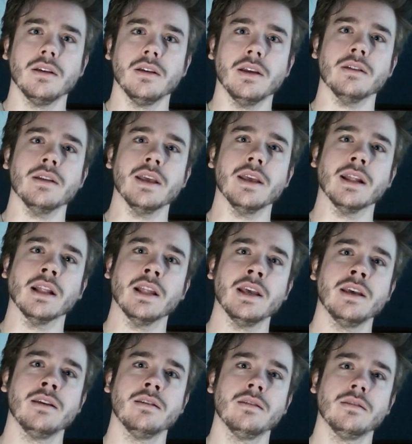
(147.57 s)
In
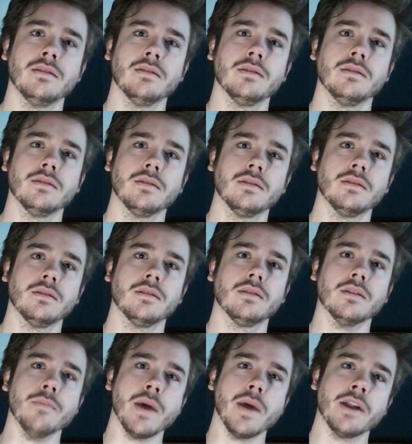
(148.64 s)
Italy,
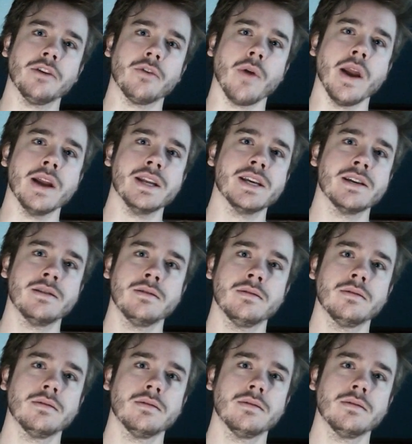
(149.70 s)
the Mediterranean.